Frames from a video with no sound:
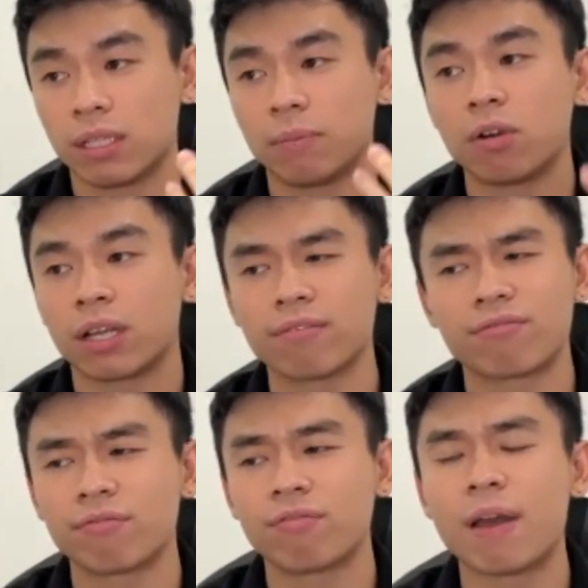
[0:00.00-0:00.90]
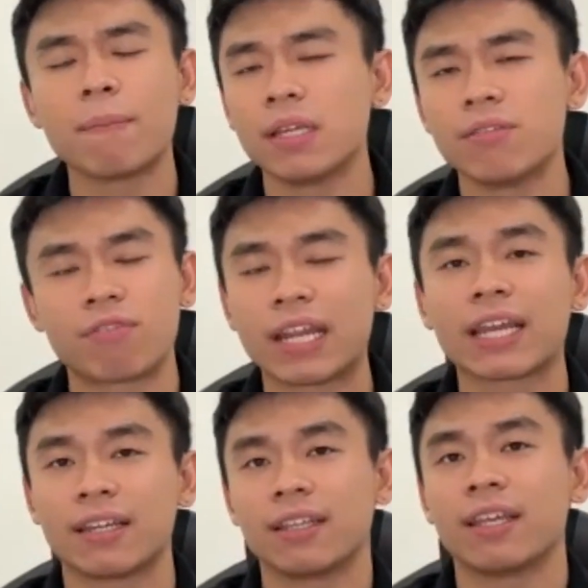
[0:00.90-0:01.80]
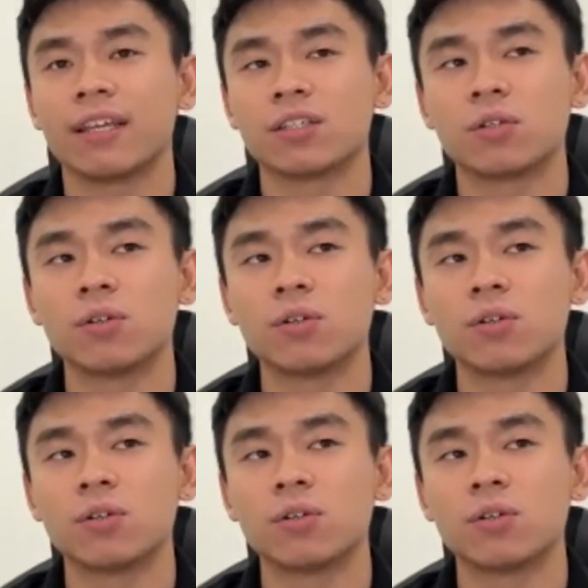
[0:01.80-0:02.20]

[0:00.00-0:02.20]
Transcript: like more like a family friend kind of thing. So